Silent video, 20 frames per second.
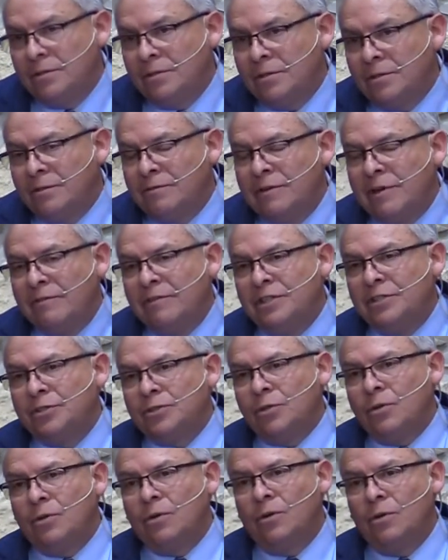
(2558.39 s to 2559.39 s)
over every
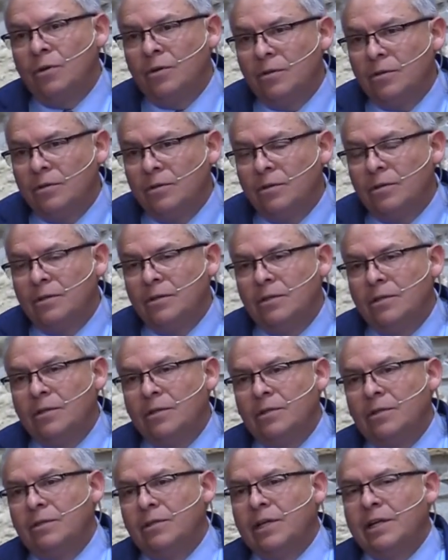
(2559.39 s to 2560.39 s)
soul
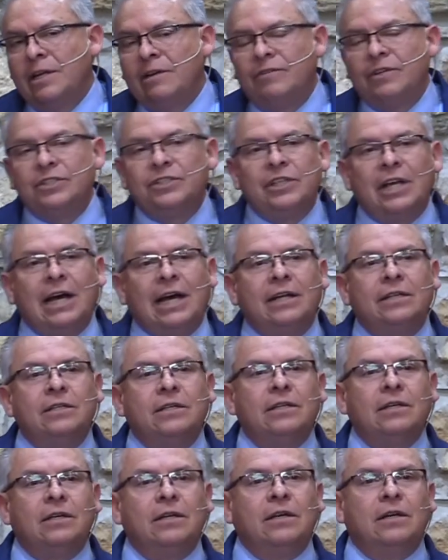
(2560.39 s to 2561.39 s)
that ever sat
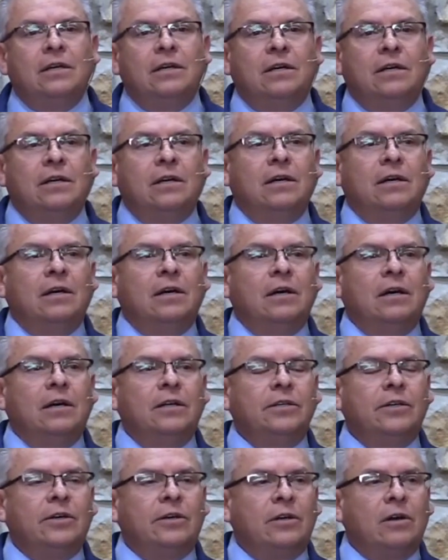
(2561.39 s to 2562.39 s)

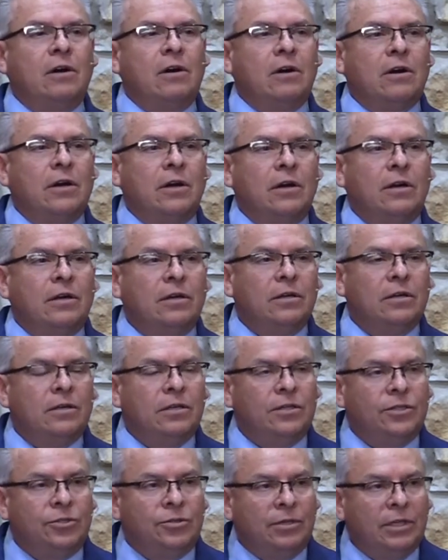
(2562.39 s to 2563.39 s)
under our
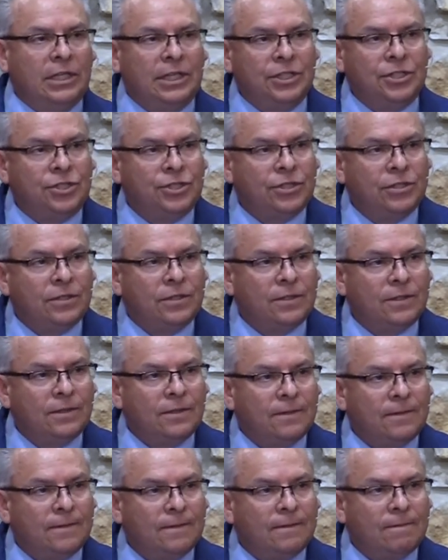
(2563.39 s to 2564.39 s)
tutelage.
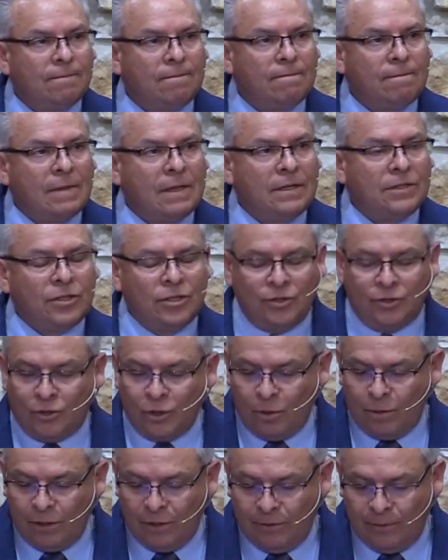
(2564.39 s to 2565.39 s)
It's a
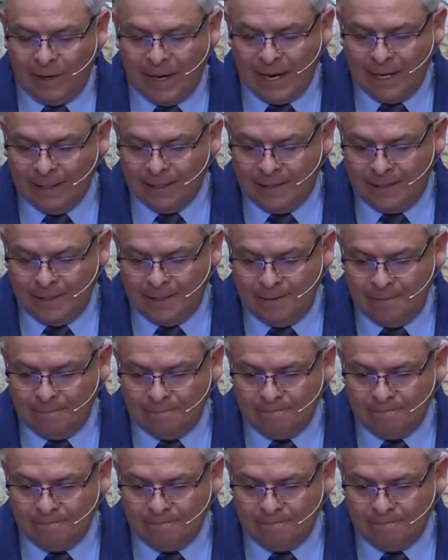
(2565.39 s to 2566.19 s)
sovereign reality.